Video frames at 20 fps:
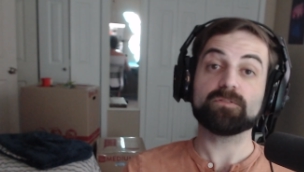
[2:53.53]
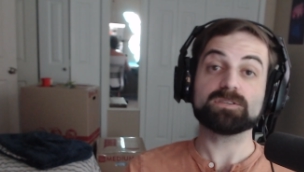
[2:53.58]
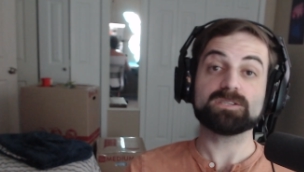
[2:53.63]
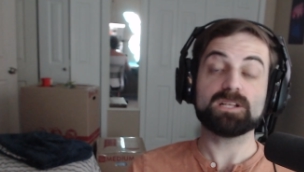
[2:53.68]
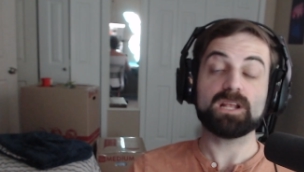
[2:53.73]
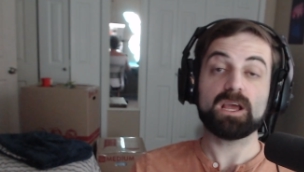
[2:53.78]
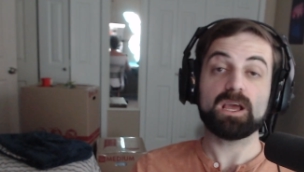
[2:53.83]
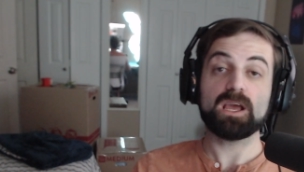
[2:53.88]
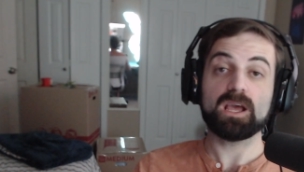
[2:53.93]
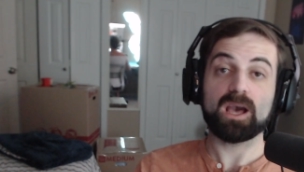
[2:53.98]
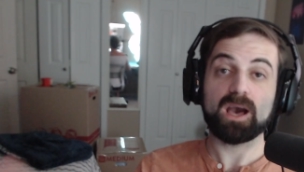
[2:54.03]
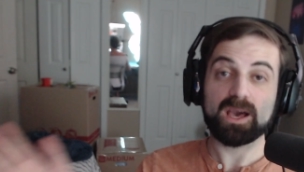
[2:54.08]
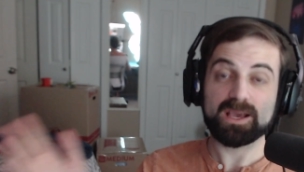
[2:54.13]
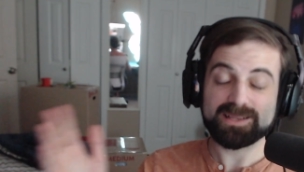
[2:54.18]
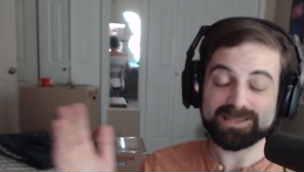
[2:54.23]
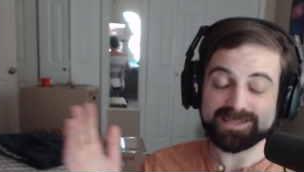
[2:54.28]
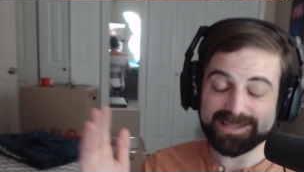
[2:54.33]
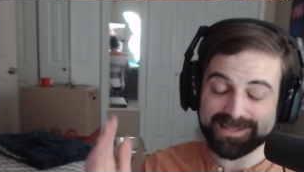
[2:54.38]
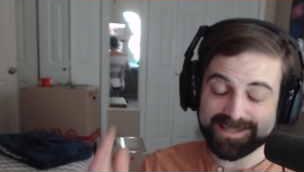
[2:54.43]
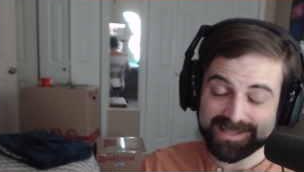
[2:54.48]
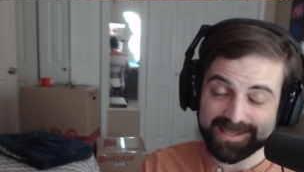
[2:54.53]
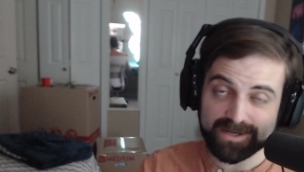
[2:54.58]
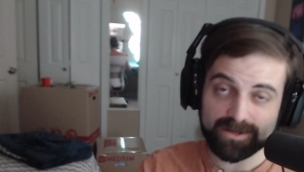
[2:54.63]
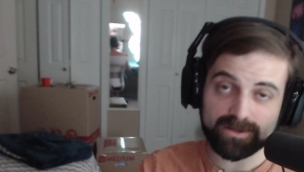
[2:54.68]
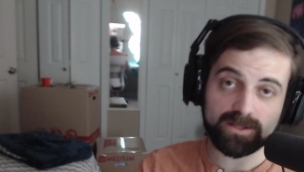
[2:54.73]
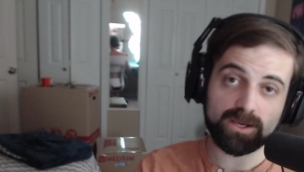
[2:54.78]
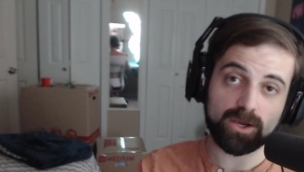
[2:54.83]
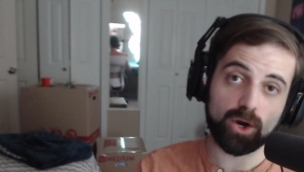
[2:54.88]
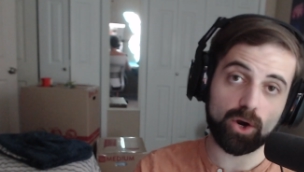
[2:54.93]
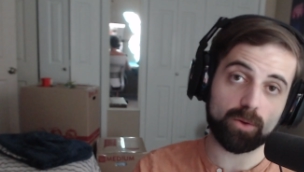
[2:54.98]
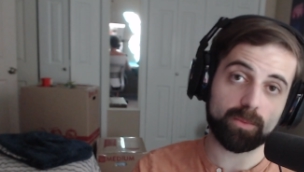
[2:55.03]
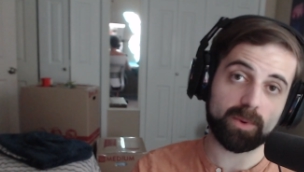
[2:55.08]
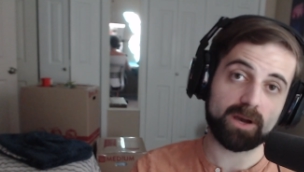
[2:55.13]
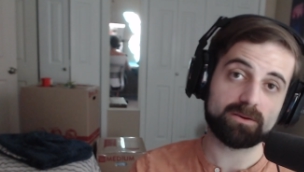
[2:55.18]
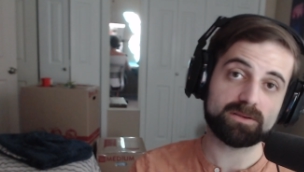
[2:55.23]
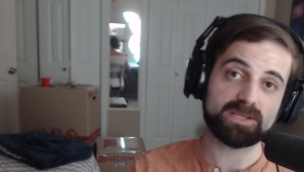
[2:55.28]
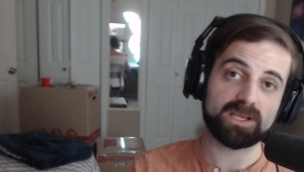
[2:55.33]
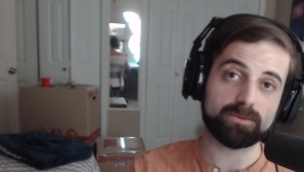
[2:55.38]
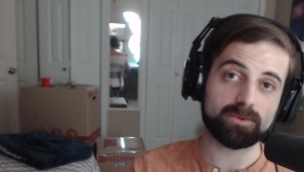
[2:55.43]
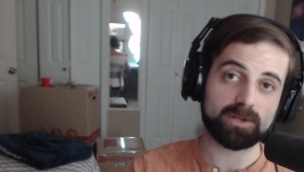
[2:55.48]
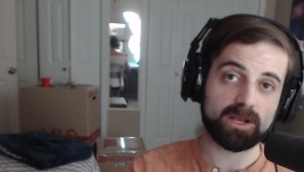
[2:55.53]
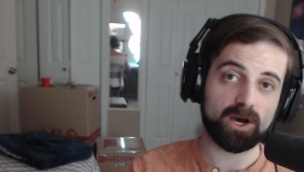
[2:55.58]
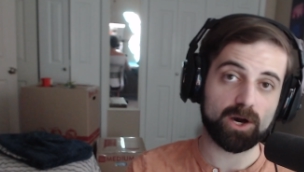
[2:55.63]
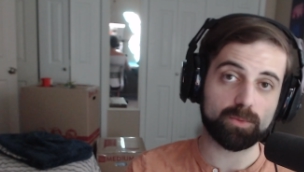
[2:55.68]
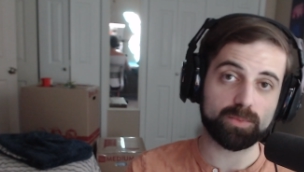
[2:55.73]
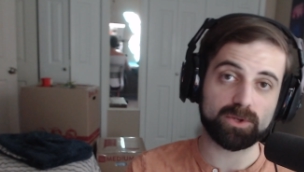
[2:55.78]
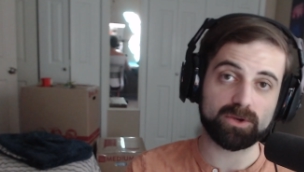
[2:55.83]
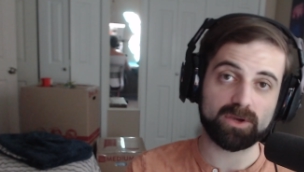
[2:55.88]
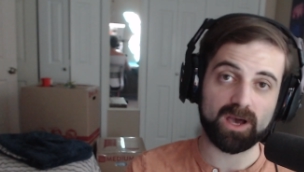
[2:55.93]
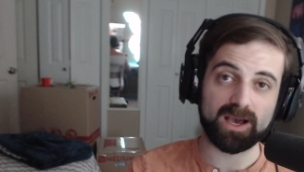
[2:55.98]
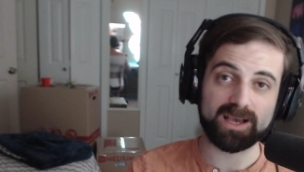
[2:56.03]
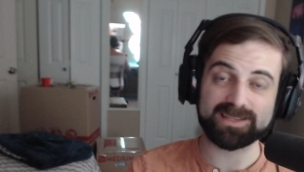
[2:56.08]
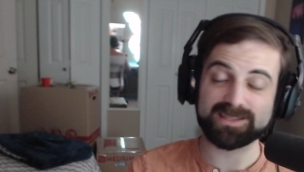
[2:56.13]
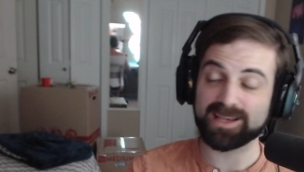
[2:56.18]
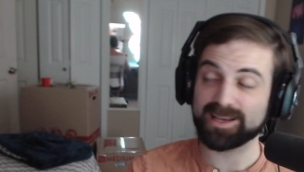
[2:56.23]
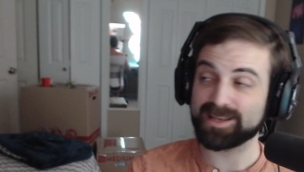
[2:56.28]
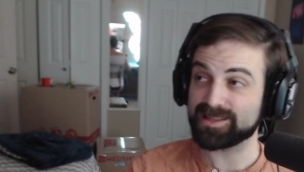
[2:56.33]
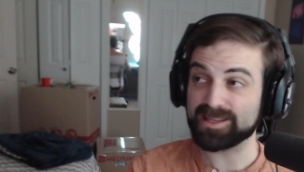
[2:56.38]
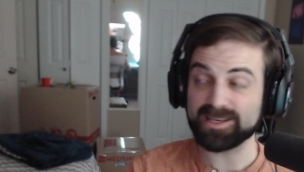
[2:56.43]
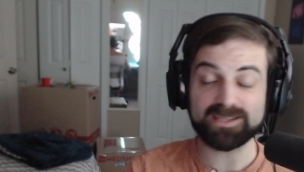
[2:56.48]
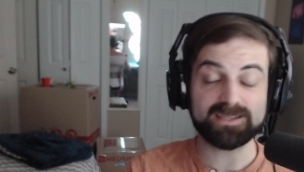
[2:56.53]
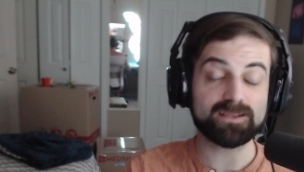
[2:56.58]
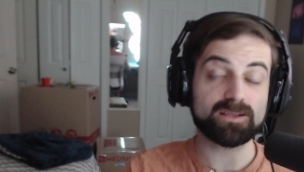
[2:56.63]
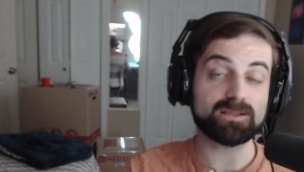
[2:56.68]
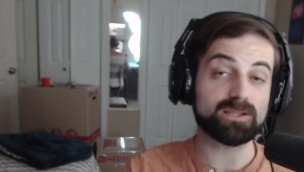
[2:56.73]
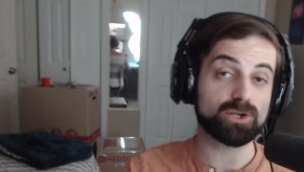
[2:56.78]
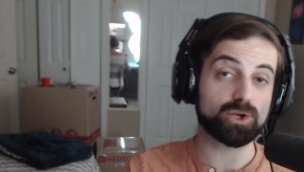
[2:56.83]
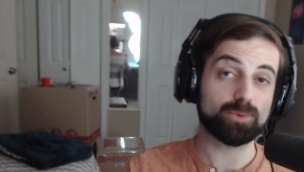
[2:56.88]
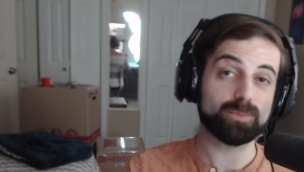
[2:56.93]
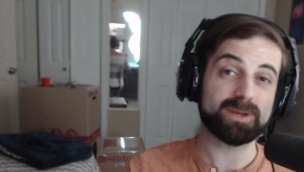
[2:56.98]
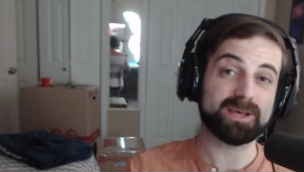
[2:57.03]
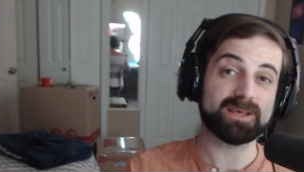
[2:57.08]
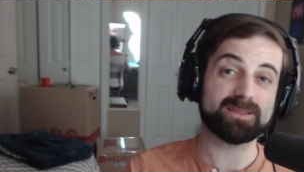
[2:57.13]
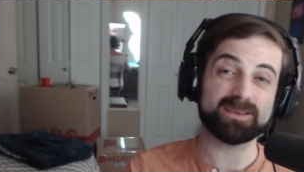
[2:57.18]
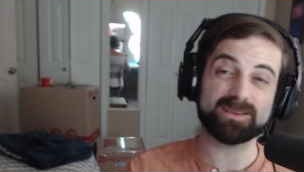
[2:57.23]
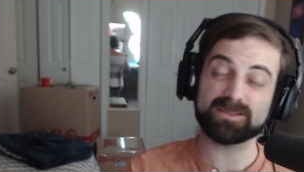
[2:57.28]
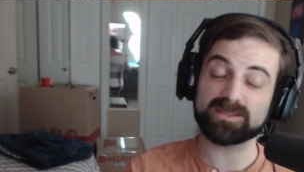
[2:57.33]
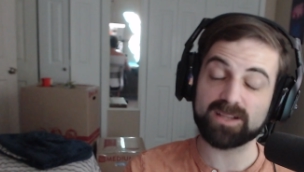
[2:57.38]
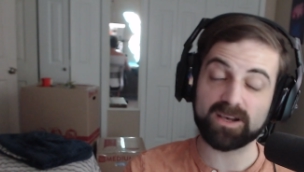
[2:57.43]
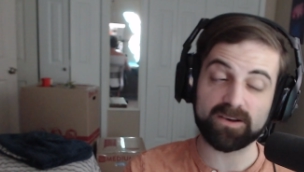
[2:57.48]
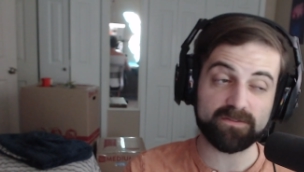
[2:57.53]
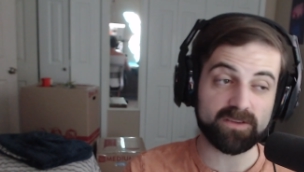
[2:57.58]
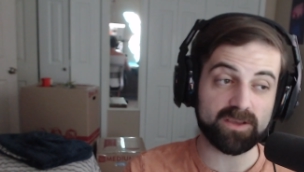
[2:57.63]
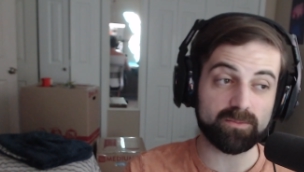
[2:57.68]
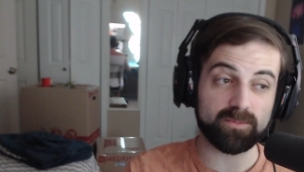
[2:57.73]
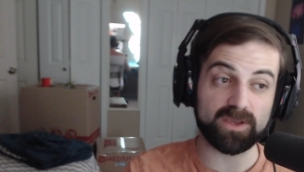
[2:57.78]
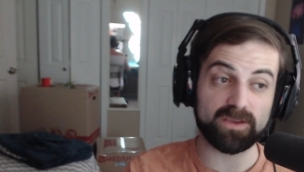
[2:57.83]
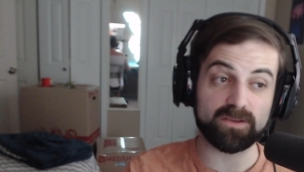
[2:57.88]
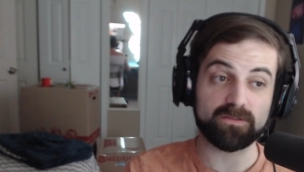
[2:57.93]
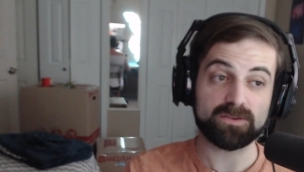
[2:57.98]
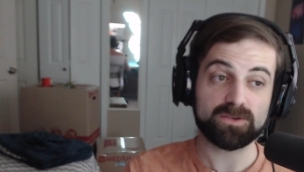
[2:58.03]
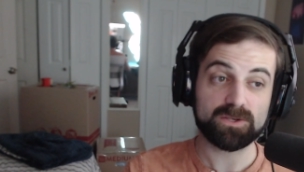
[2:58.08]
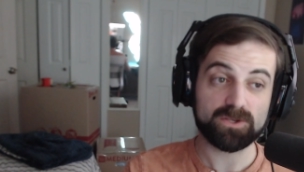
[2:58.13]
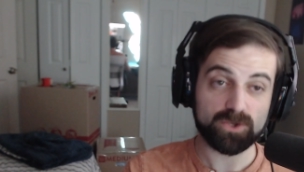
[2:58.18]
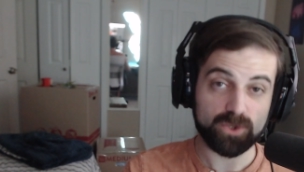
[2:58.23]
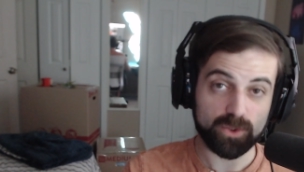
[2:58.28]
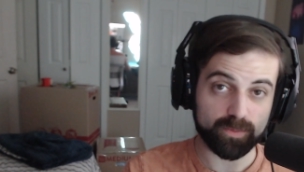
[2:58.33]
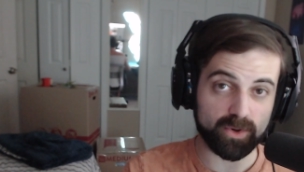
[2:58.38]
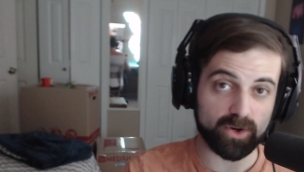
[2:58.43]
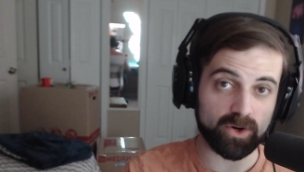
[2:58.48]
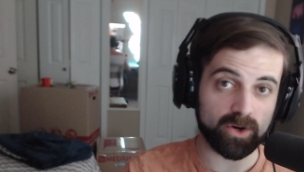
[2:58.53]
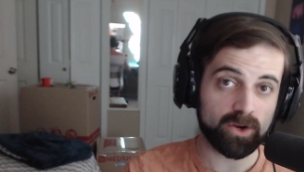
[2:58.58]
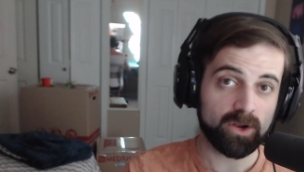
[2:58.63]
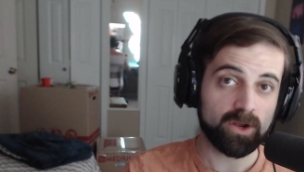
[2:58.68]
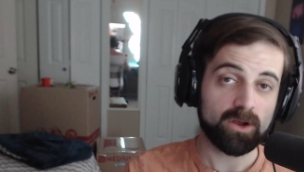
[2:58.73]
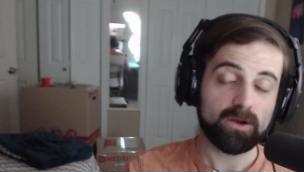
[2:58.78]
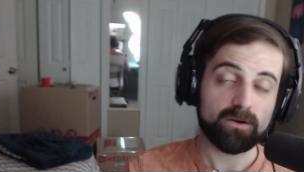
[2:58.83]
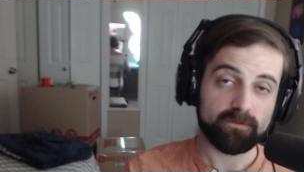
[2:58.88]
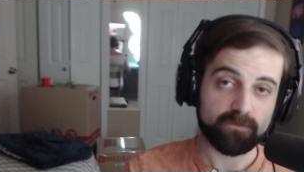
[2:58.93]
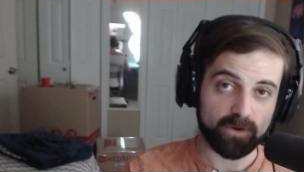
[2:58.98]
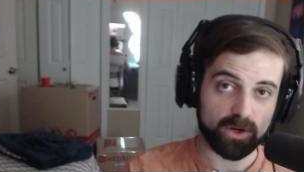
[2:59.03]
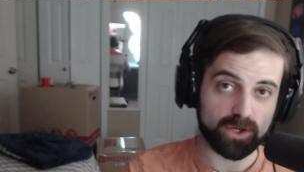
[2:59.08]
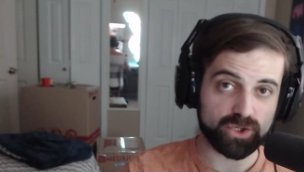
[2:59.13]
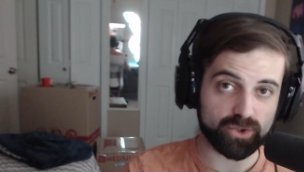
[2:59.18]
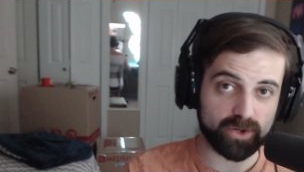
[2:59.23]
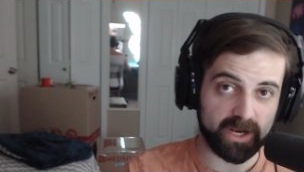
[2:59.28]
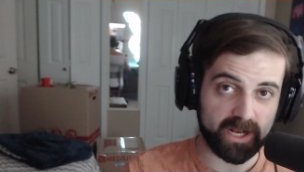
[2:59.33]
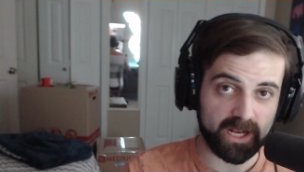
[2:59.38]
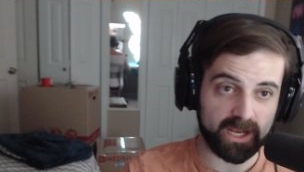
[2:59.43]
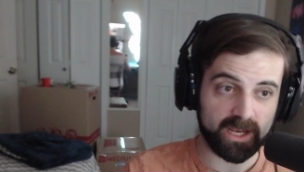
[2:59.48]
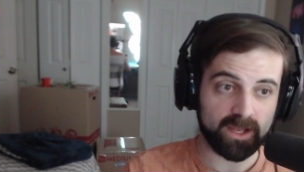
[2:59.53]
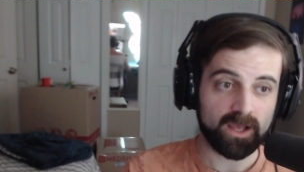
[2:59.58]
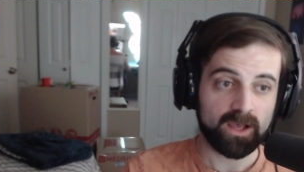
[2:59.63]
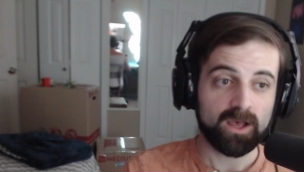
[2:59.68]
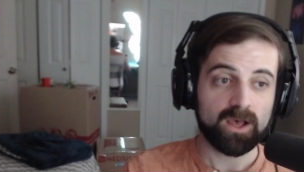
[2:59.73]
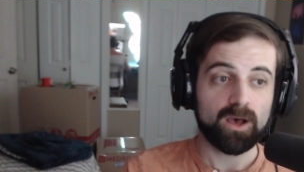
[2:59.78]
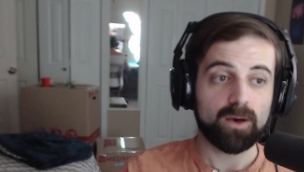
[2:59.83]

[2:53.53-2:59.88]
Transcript: for today. I sincerely hope I was able to help you guys at least a little bit. This stuff can be super frustrating.